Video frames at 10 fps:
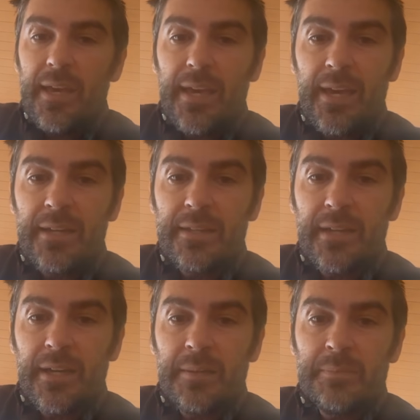
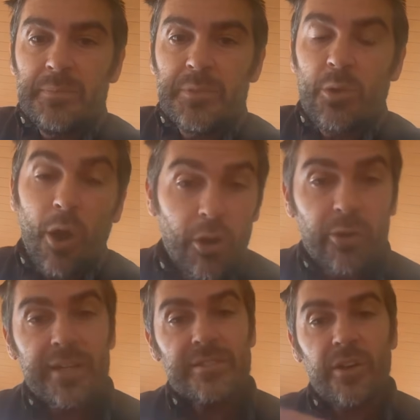And so
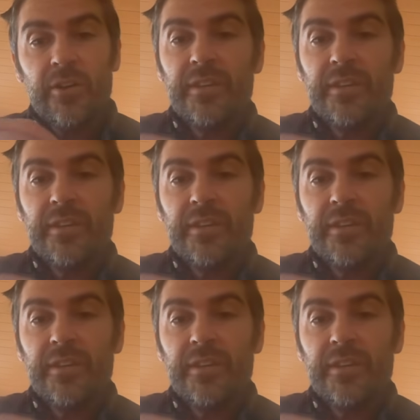ROS are